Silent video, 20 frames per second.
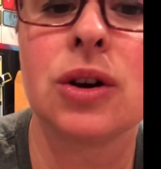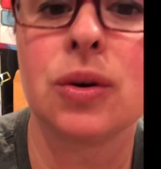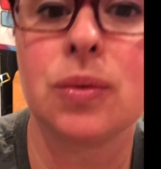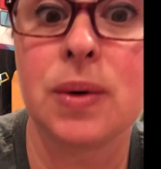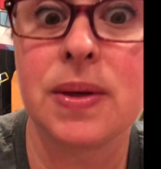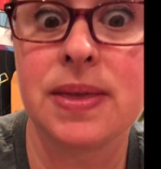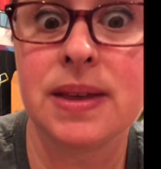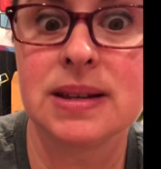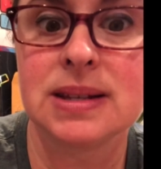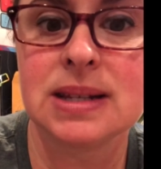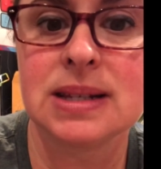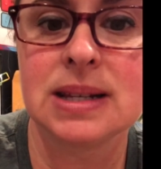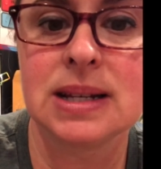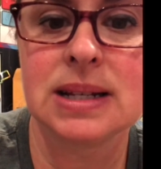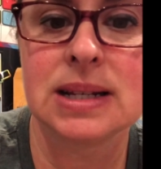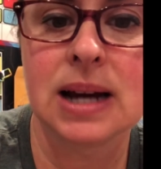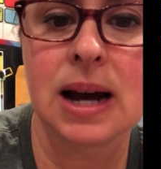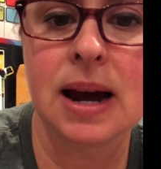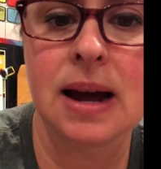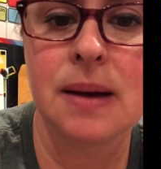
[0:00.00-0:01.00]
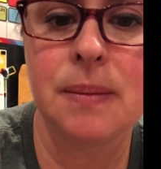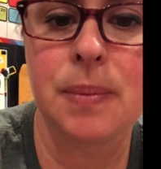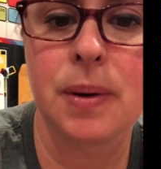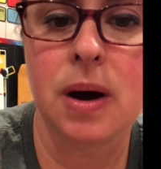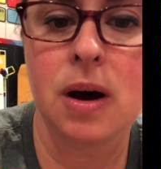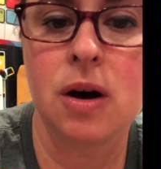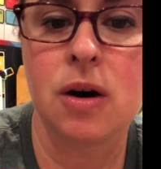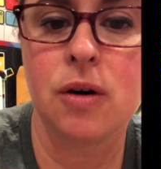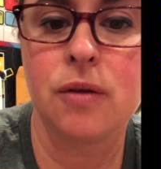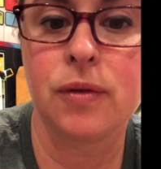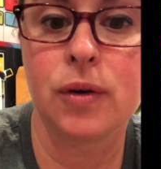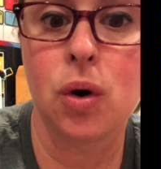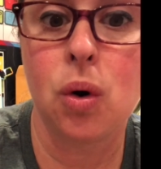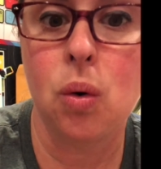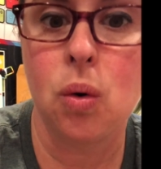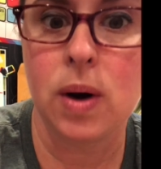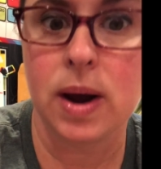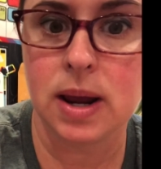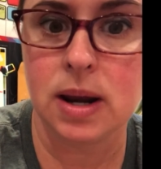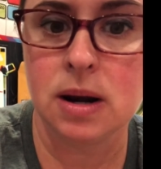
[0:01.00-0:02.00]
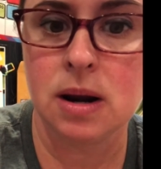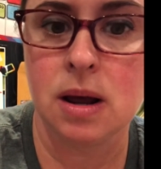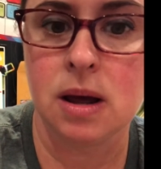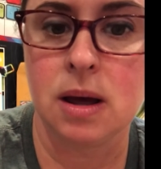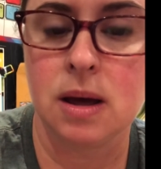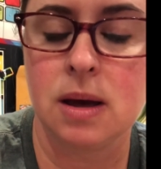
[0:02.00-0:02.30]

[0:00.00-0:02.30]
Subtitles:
one. This is a type of coin.